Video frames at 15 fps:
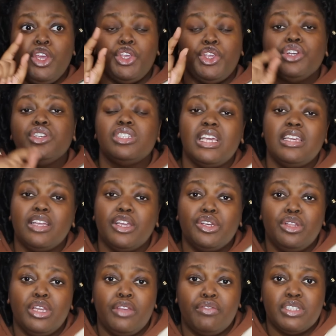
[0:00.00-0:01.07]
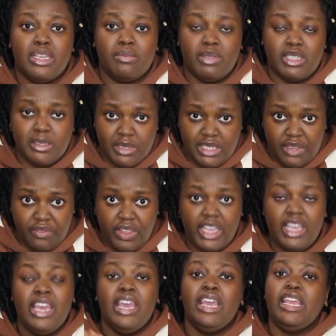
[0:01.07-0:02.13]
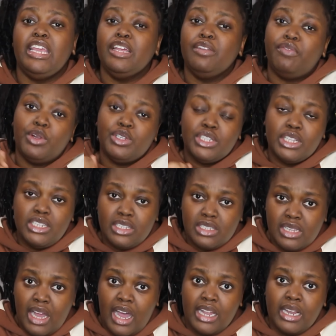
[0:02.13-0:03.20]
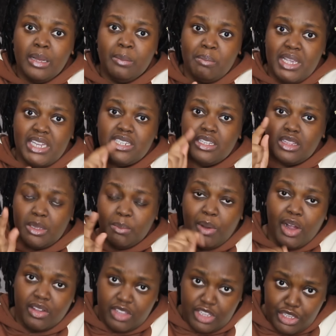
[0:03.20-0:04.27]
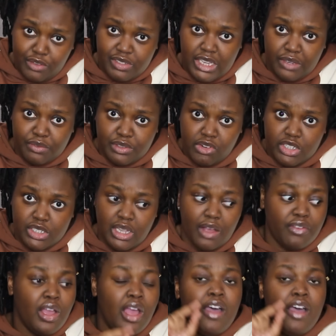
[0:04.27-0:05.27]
You're saying that you're looking for something specific. He unfortunately does not meet the bar that you've set for yourself.